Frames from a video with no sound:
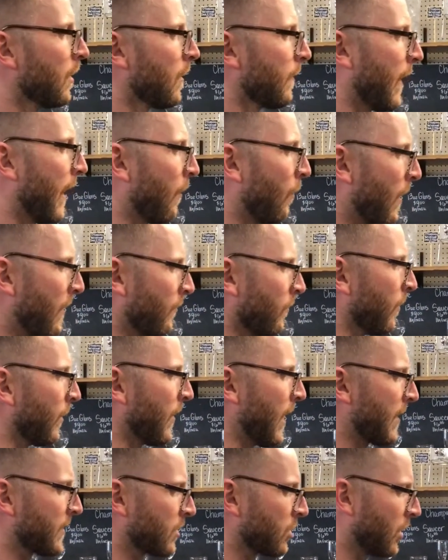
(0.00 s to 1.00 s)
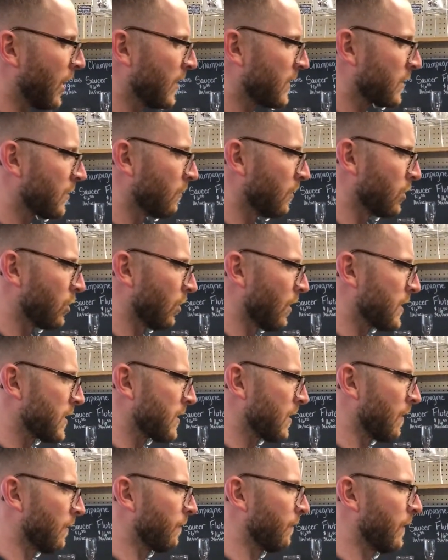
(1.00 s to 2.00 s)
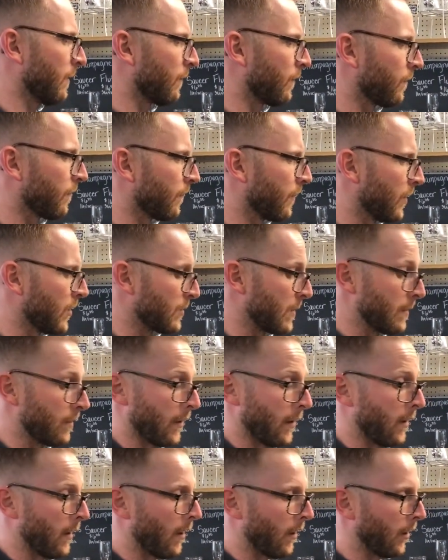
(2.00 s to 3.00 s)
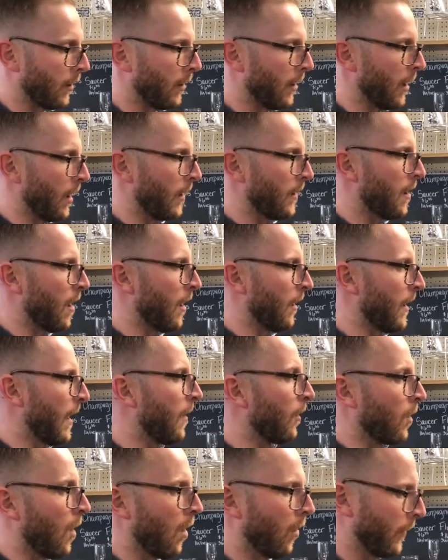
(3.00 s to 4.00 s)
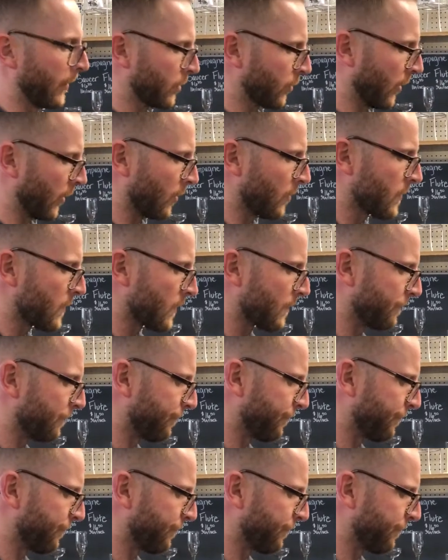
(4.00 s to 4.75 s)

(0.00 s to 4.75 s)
That way everybody has a chance to enjoy stuff if there's people that are non-alcoholic drinkers.